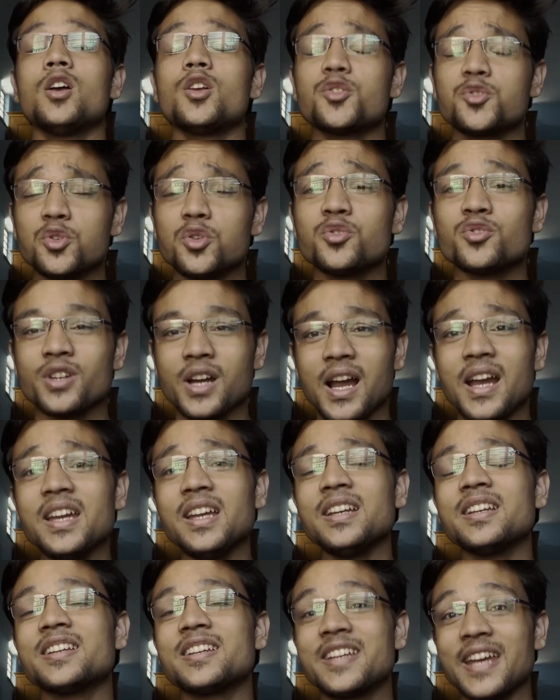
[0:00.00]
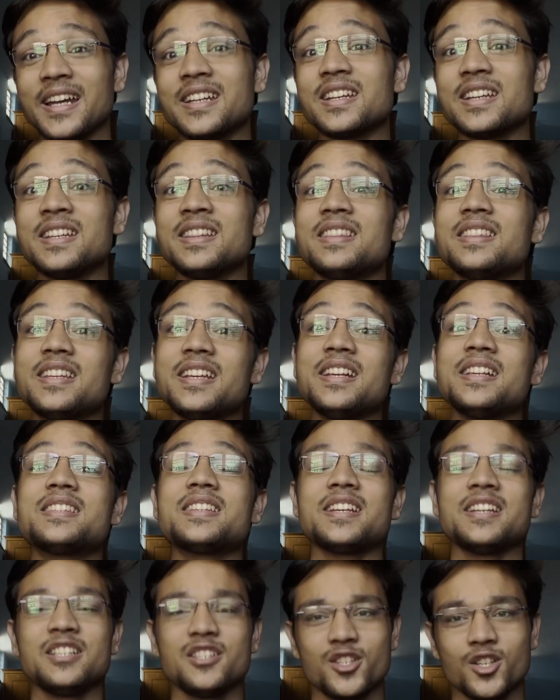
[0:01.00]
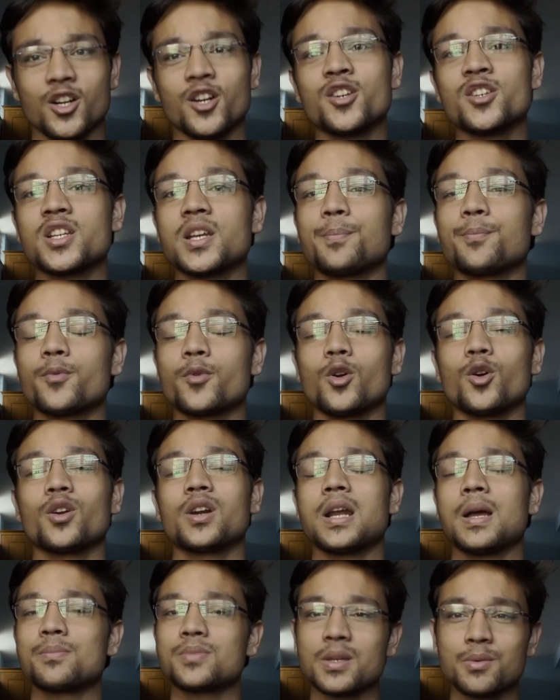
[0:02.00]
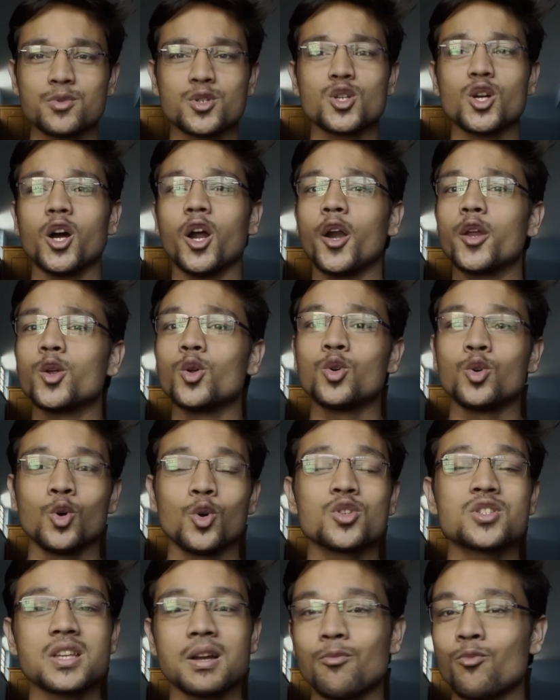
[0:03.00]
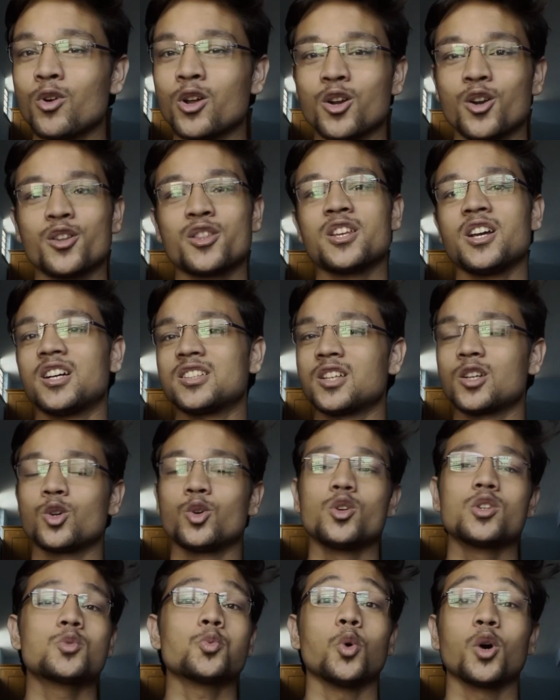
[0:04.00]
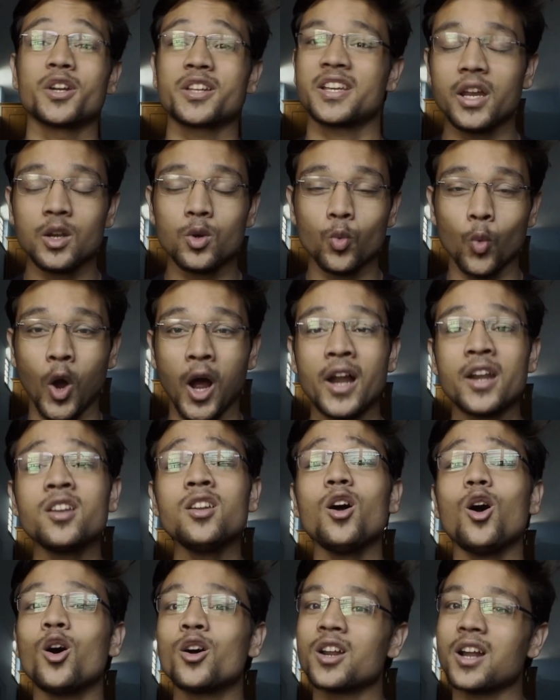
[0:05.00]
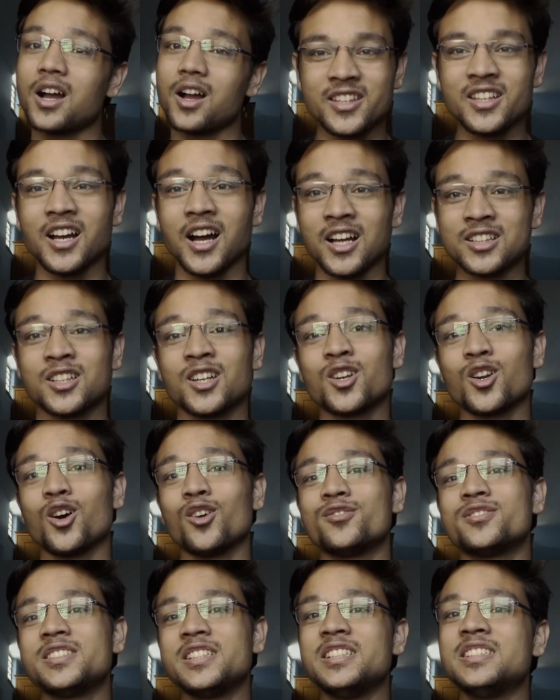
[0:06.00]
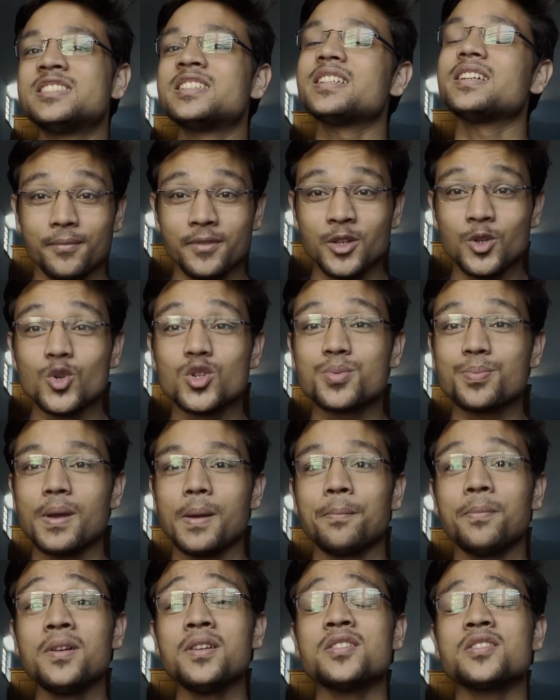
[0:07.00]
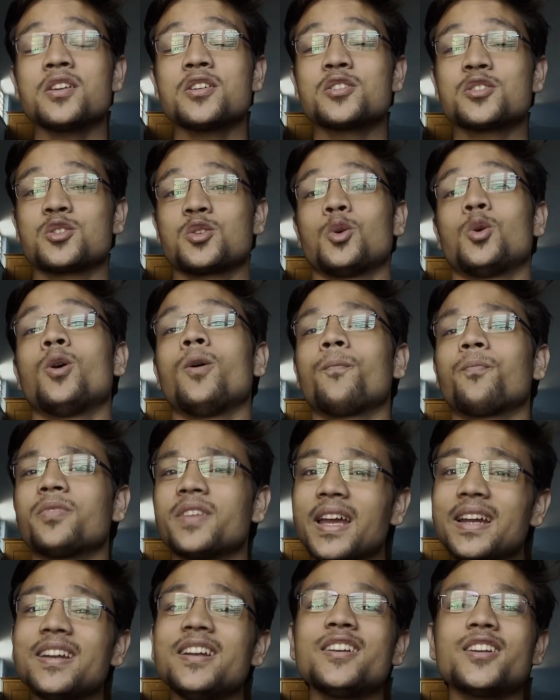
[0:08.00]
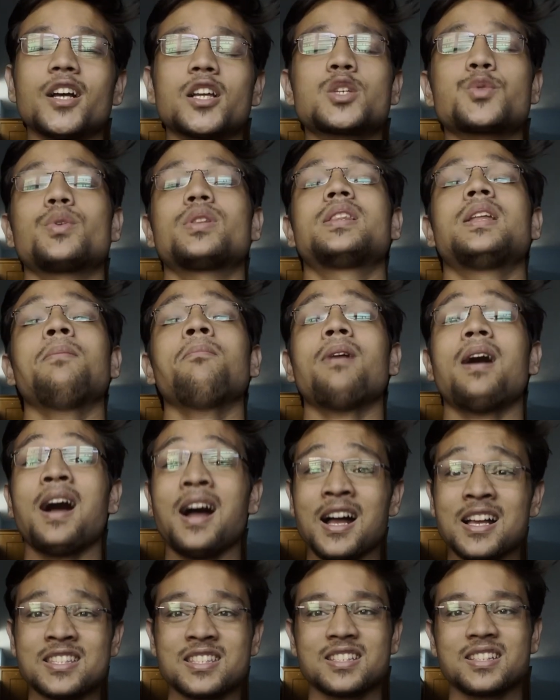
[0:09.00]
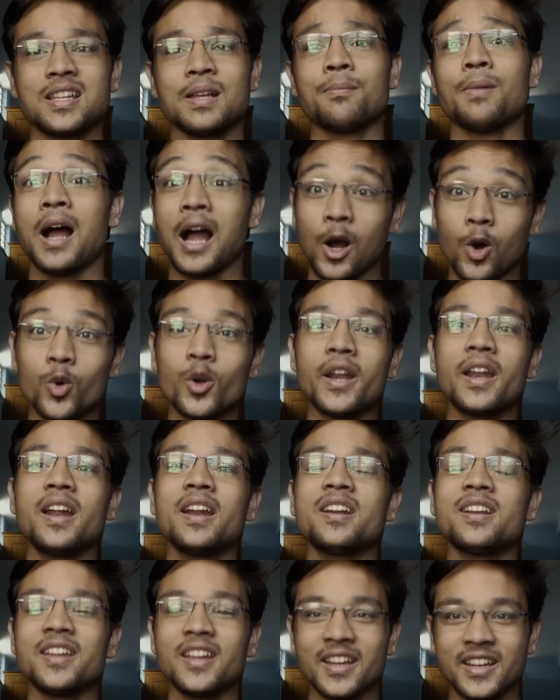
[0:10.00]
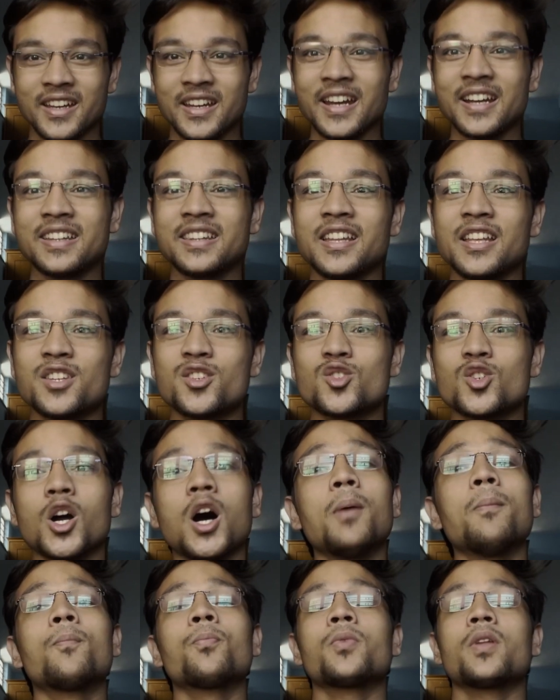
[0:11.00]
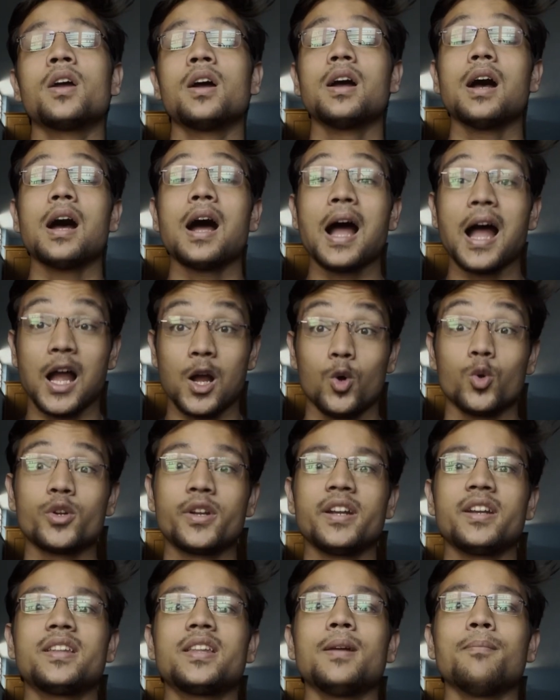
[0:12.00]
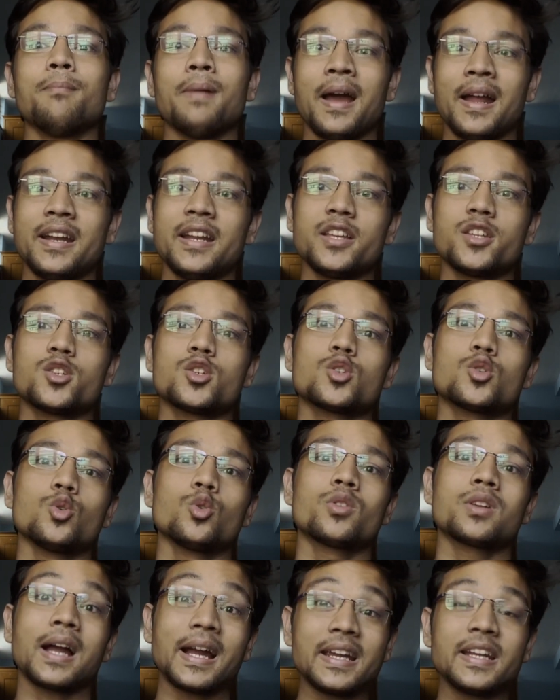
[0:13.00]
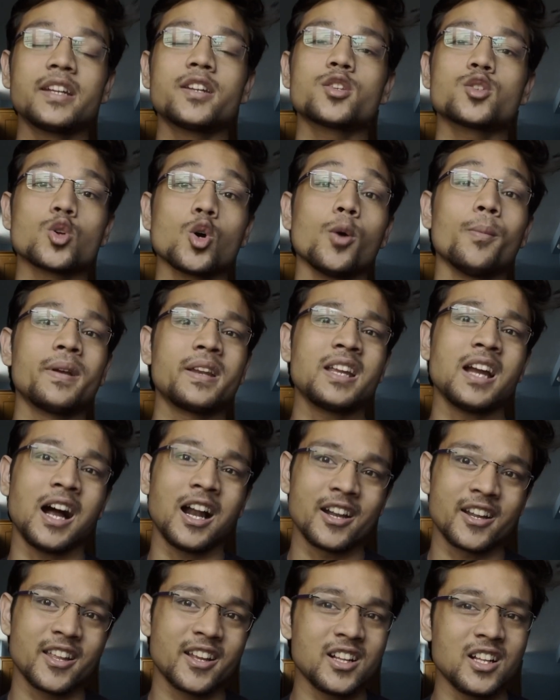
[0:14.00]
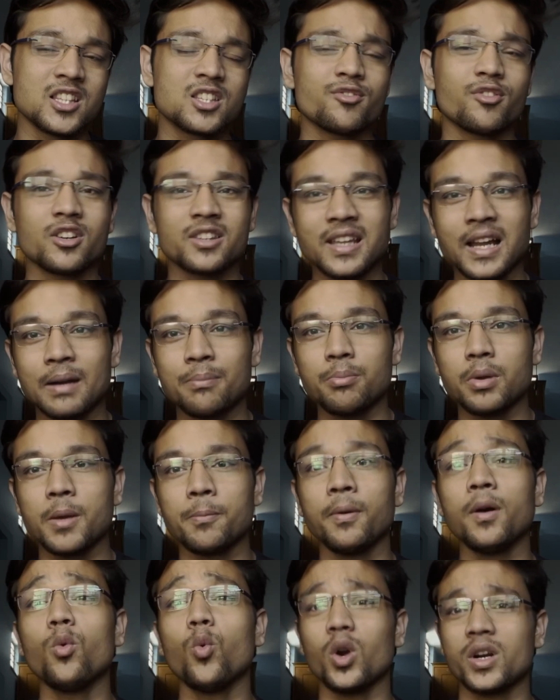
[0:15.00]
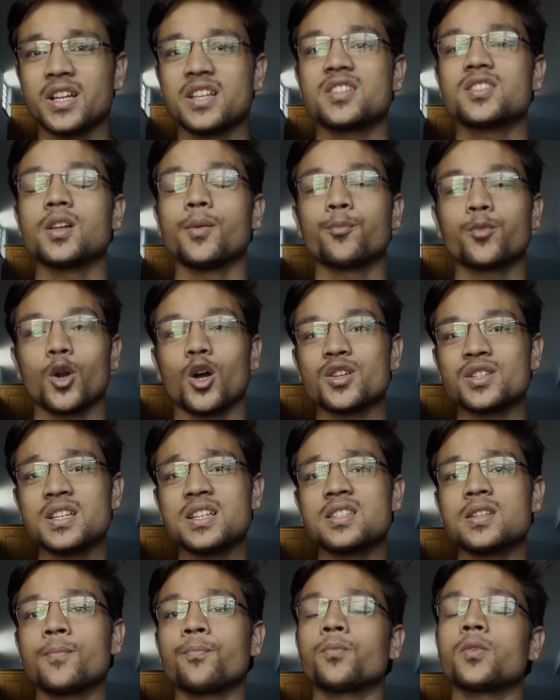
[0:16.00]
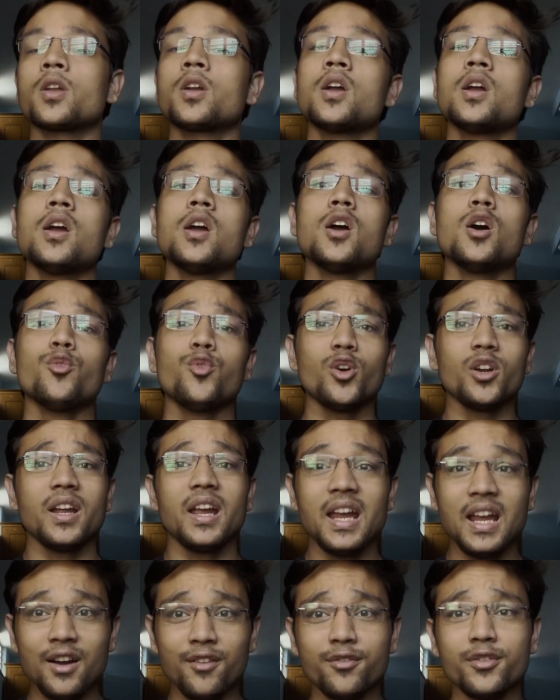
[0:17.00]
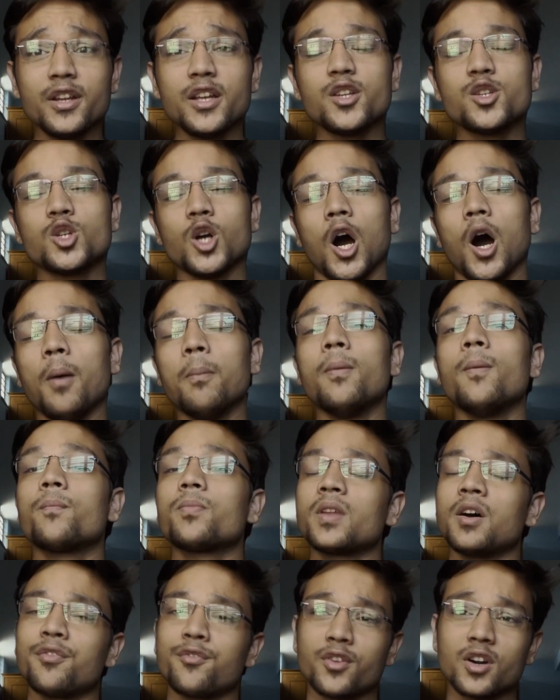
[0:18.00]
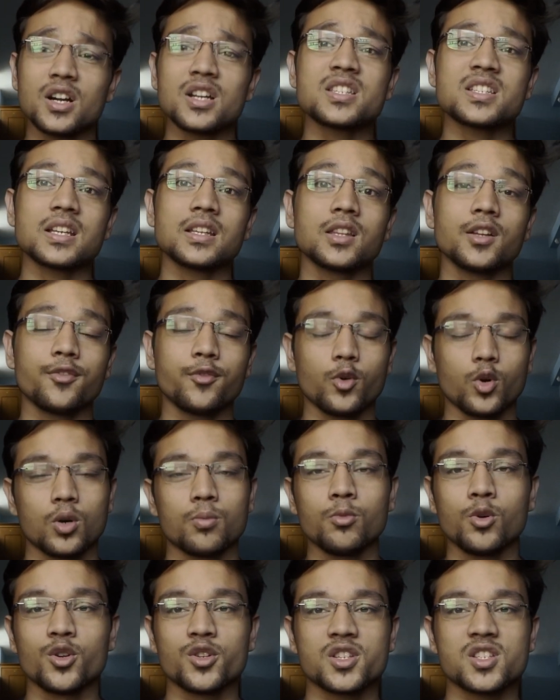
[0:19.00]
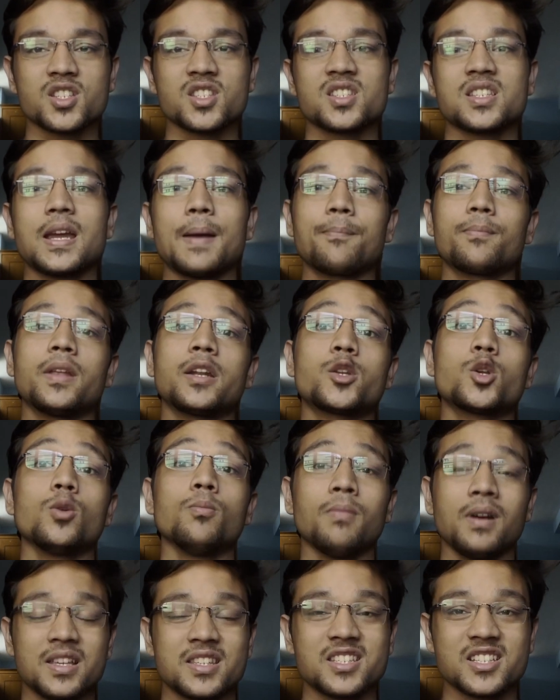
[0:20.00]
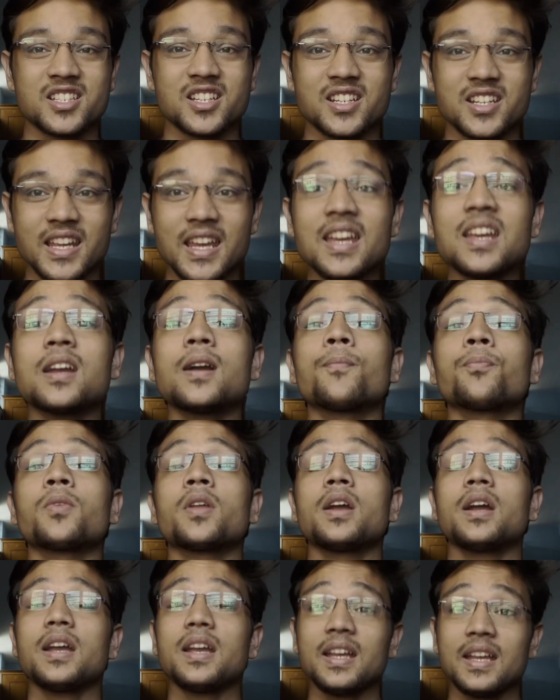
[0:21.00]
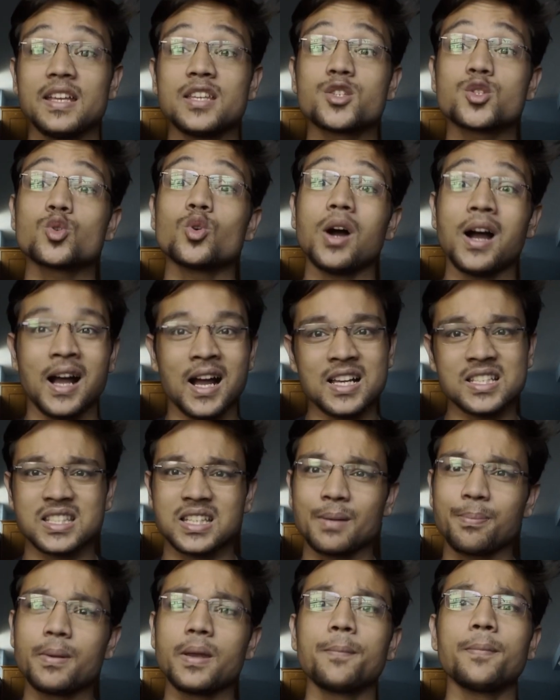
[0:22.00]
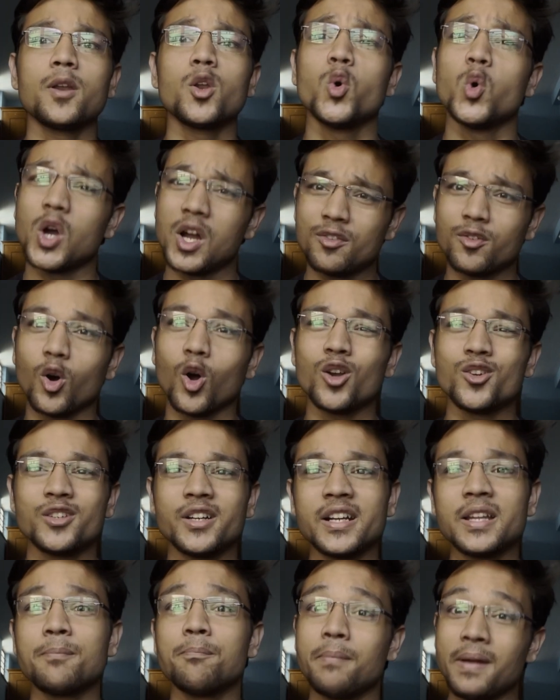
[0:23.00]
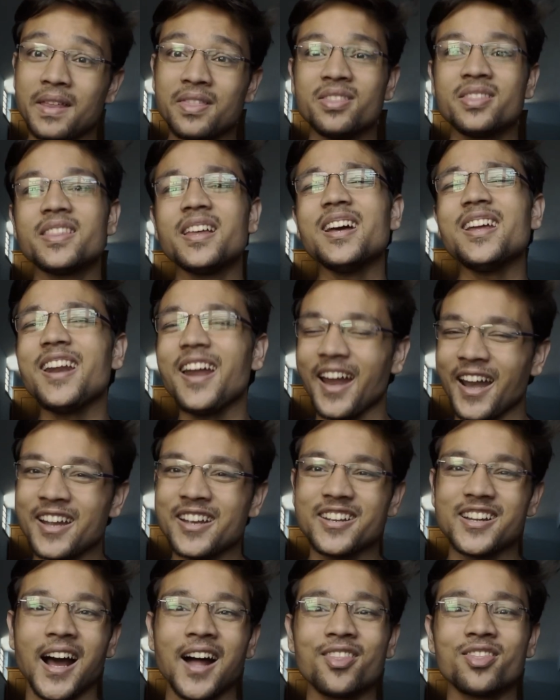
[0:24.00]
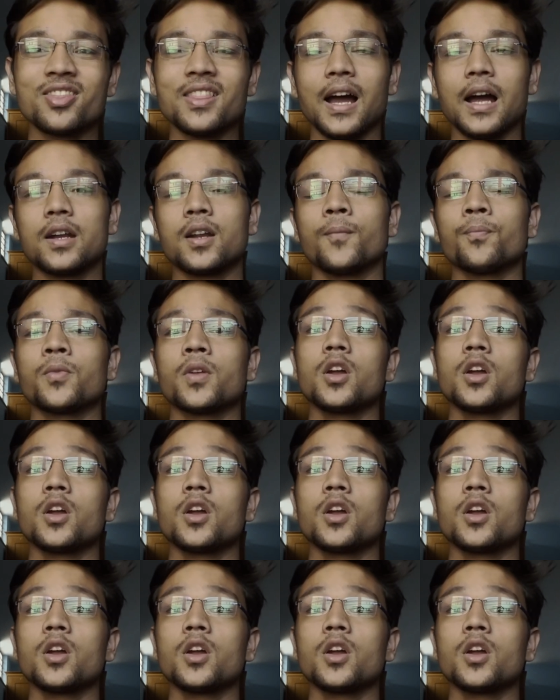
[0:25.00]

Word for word: So try and get in these internship programs. I'm sure you know someone or the other who has worked in one or the other of these newspapers. So get in touch with them. Ask them how did they get this job? How did they manage to write so many articles for that paper? What is the process? For every job, the first and the foremost step that you must take is to ask people who have already been there and done that.